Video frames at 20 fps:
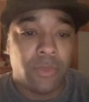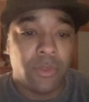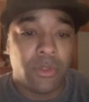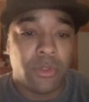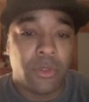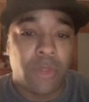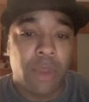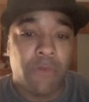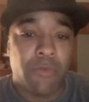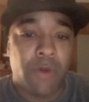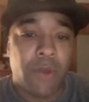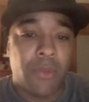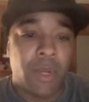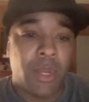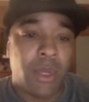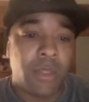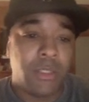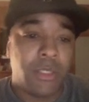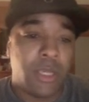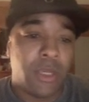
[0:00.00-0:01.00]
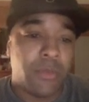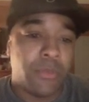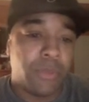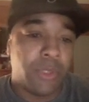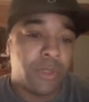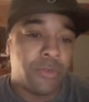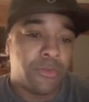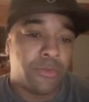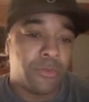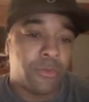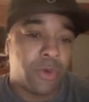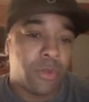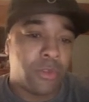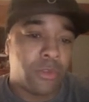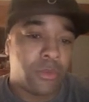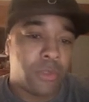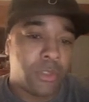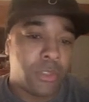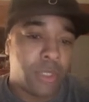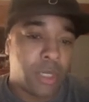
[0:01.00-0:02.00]
So you have Ramadan taking place from
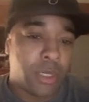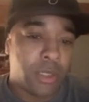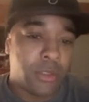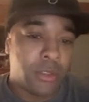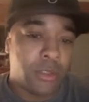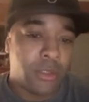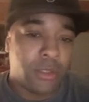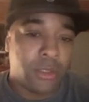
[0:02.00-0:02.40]
March 22nd